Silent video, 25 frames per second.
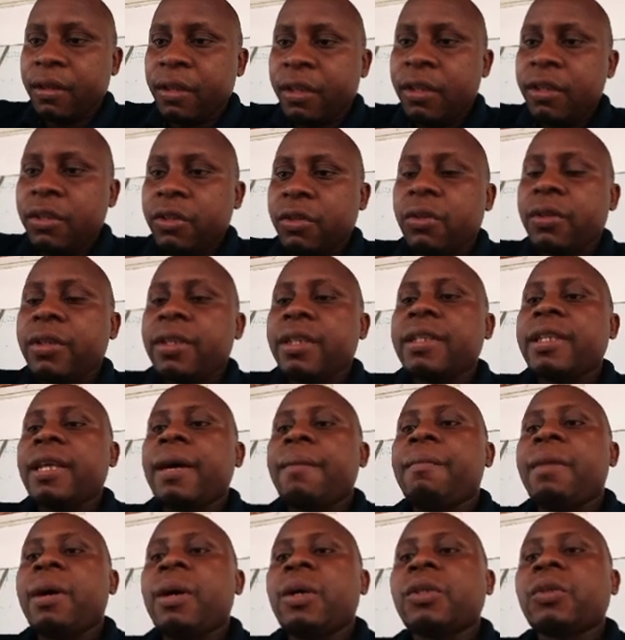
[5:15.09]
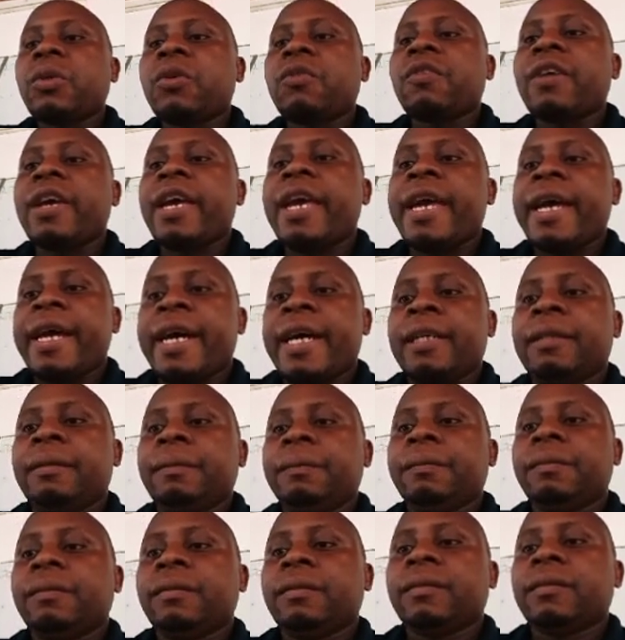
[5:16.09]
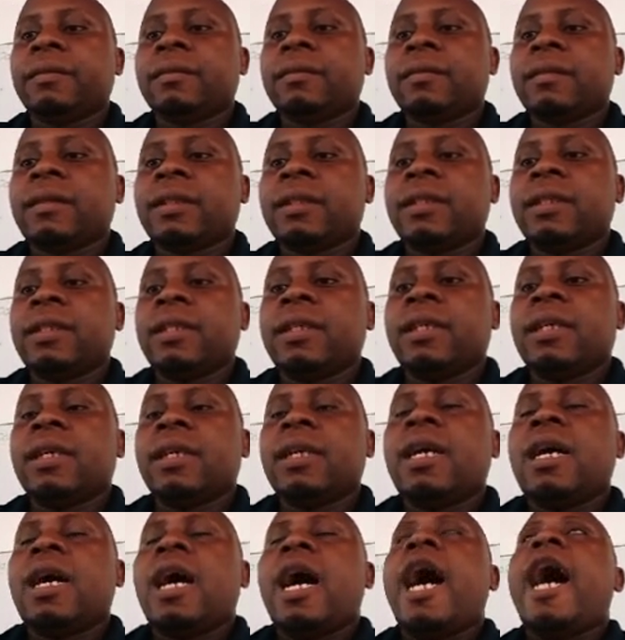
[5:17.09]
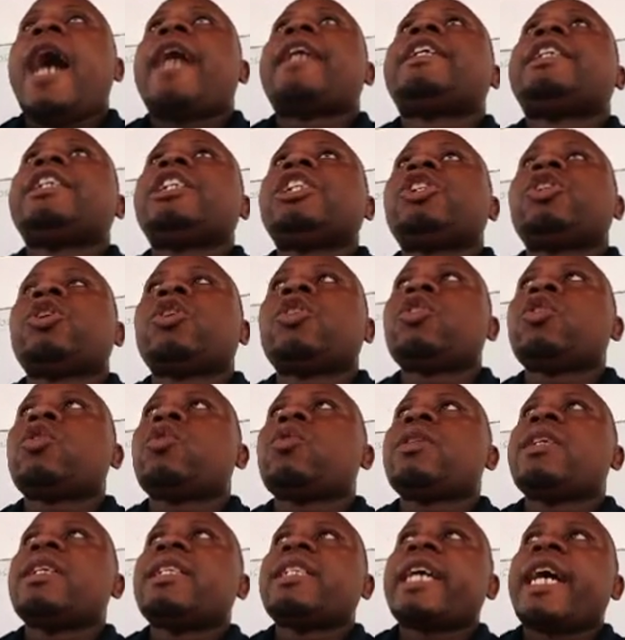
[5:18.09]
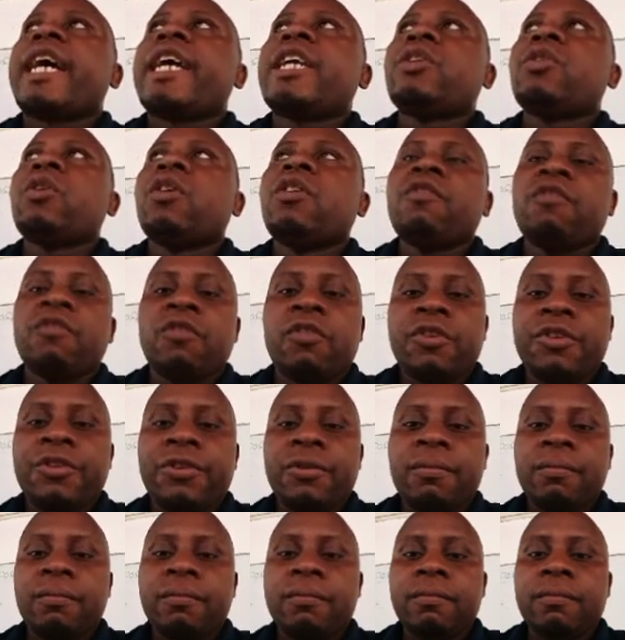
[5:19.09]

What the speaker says: So it is the amount of air addition to the tidal volume,